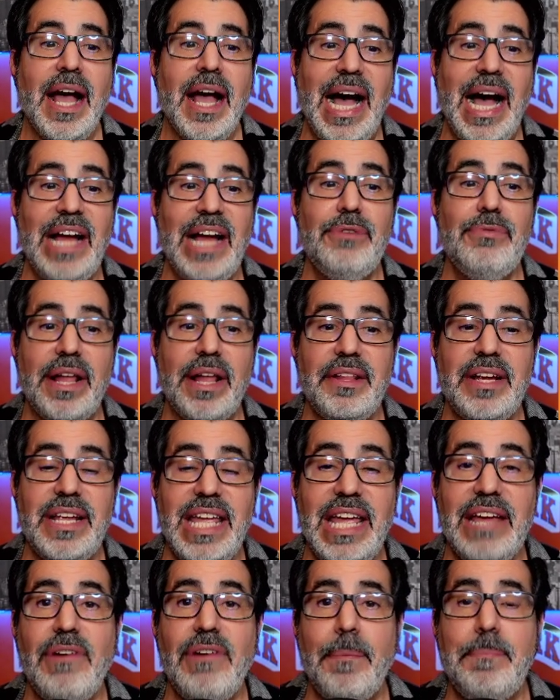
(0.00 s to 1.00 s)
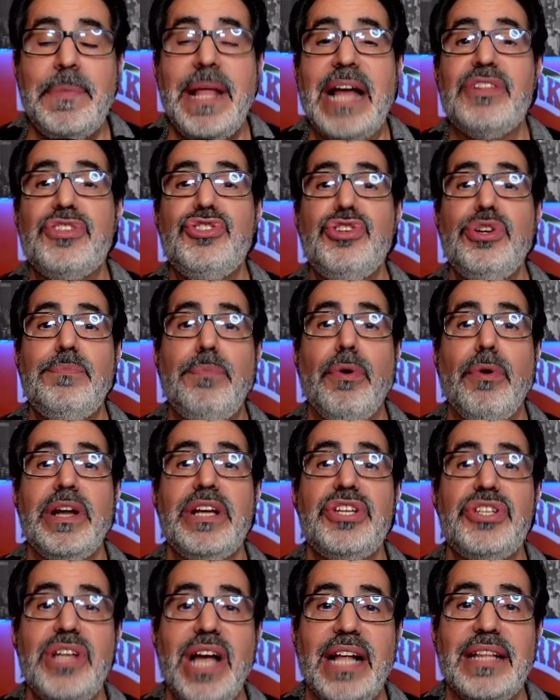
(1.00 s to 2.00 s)
I'd rather give up that two-point
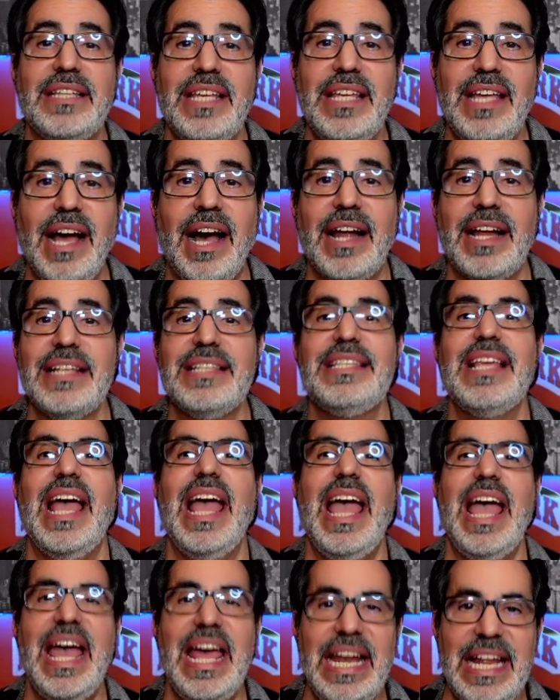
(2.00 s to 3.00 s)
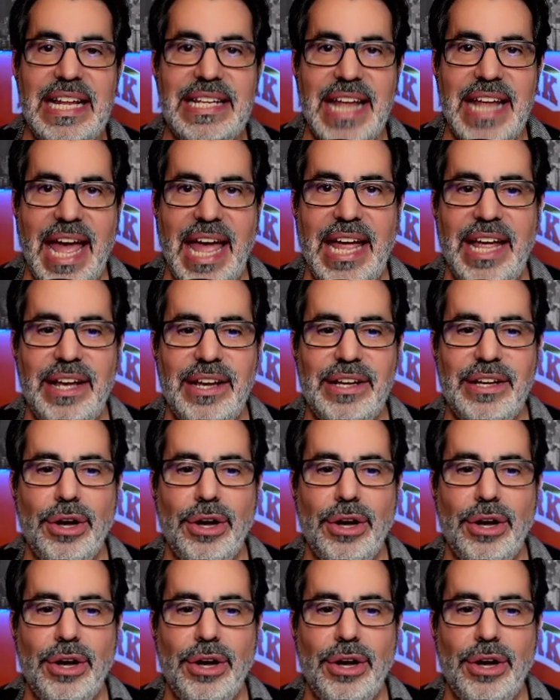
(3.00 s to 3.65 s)
shot to Giannis any day